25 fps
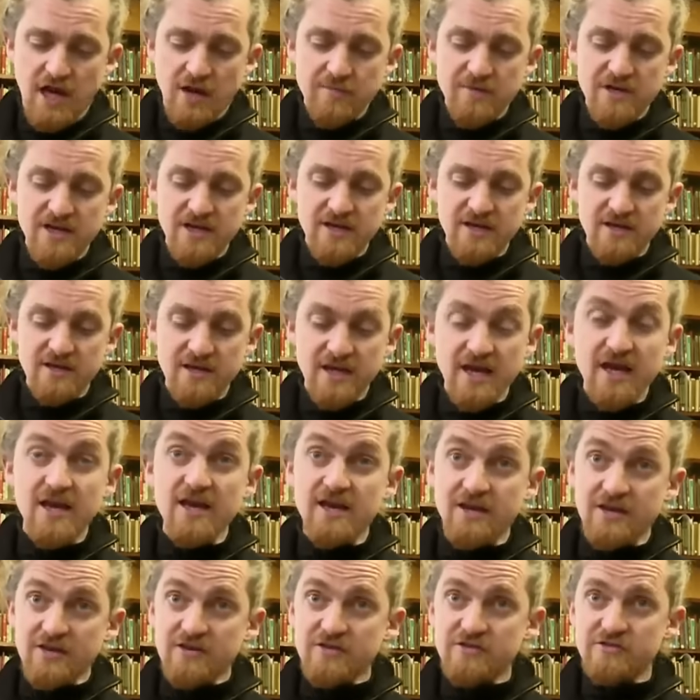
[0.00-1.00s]
I mean, it
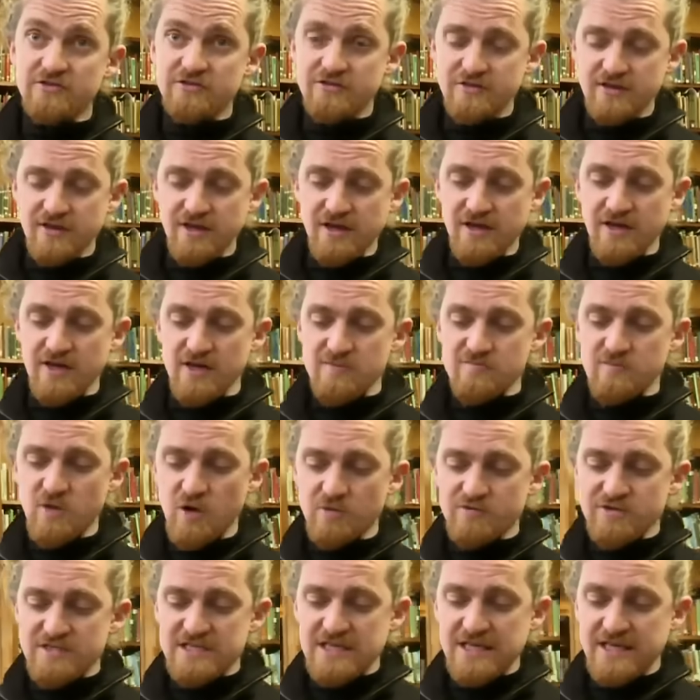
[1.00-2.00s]
is.
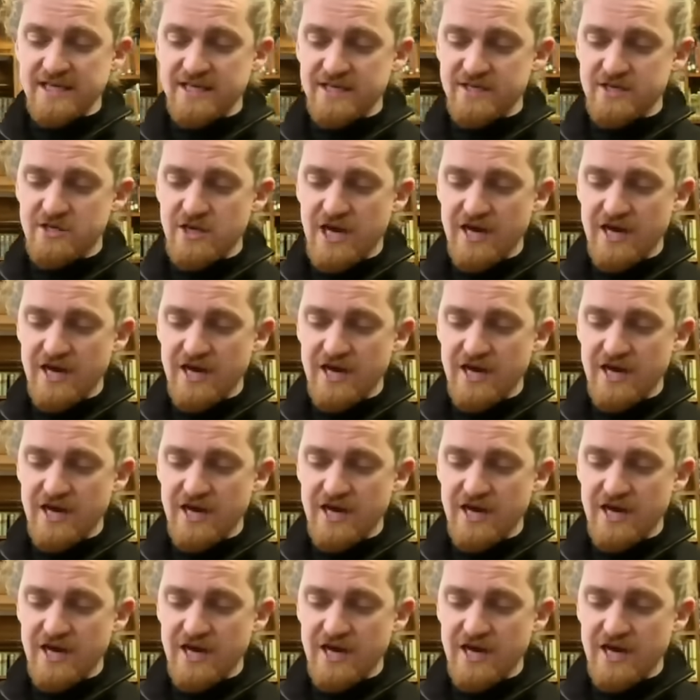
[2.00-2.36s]
Obviously, you